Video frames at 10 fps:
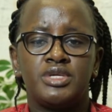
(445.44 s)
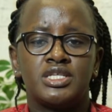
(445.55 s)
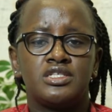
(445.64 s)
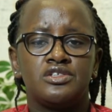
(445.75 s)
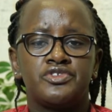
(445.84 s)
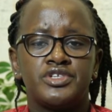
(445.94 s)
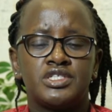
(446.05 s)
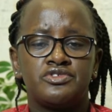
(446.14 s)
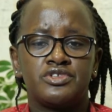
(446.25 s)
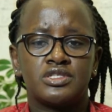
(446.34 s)
at
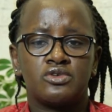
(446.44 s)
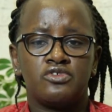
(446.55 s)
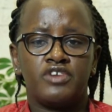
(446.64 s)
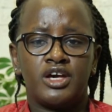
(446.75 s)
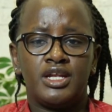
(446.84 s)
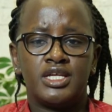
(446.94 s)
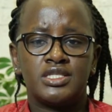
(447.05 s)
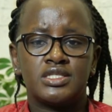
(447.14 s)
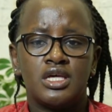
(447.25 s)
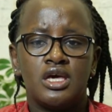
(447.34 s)
increased risk of
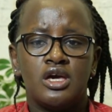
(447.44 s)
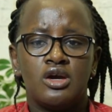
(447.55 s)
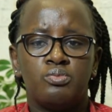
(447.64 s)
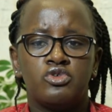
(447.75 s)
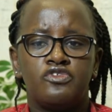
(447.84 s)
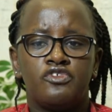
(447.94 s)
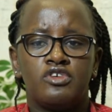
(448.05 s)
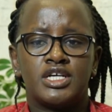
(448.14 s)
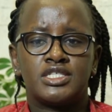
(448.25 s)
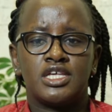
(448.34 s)
violence, both for
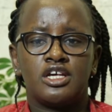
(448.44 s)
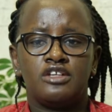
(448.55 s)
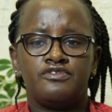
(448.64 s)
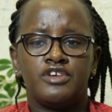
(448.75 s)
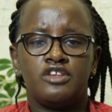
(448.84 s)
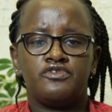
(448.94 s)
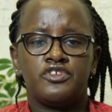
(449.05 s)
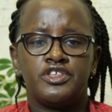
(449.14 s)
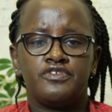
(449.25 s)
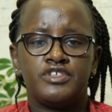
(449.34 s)
herself and for
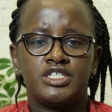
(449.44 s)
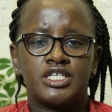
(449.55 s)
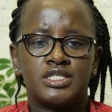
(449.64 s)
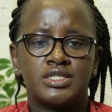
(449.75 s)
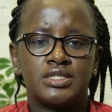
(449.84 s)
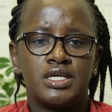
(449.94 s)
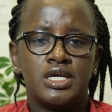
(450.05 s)
the fetus.